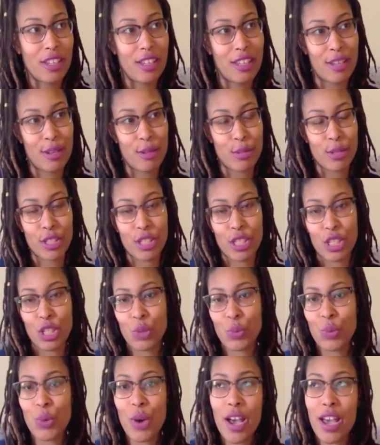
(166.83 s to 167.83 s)
It was
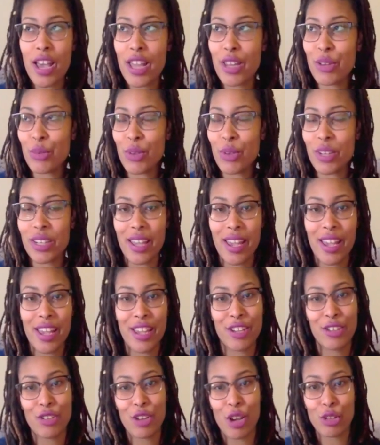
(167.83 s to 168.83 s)
this one when they,
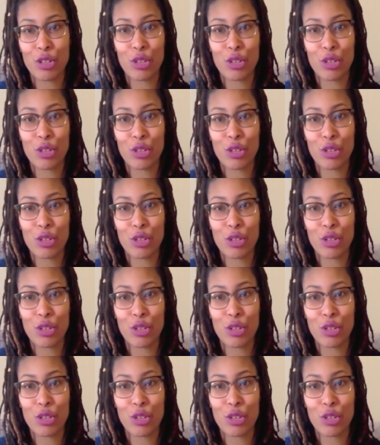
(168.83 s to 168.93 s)
you know,